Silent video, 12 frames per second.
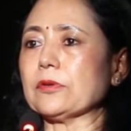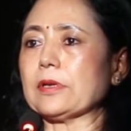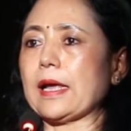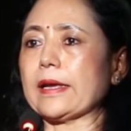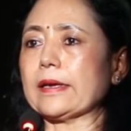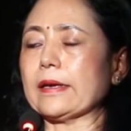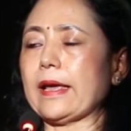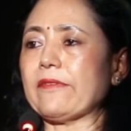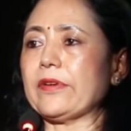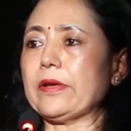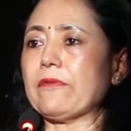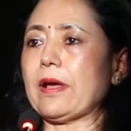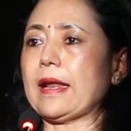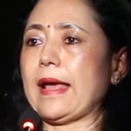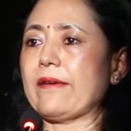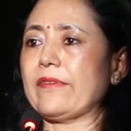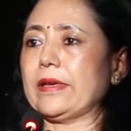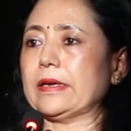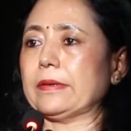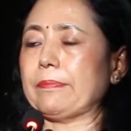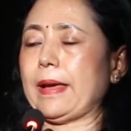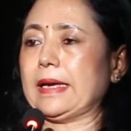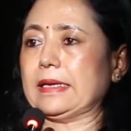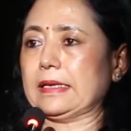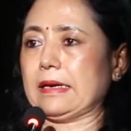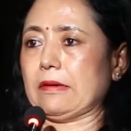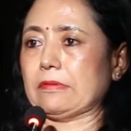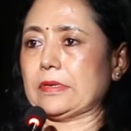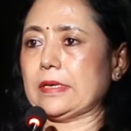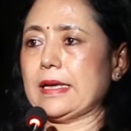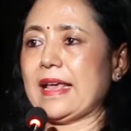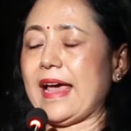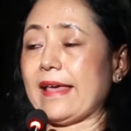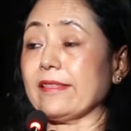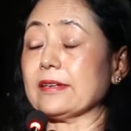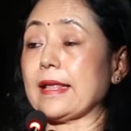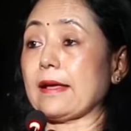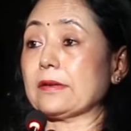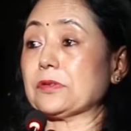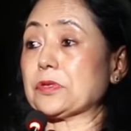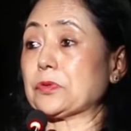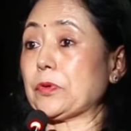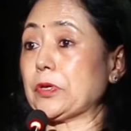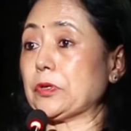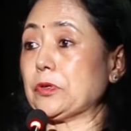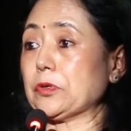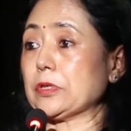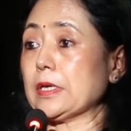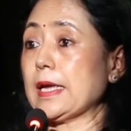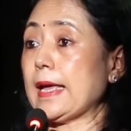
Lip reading: you know, like everyone having a bank account. I thought that was really good.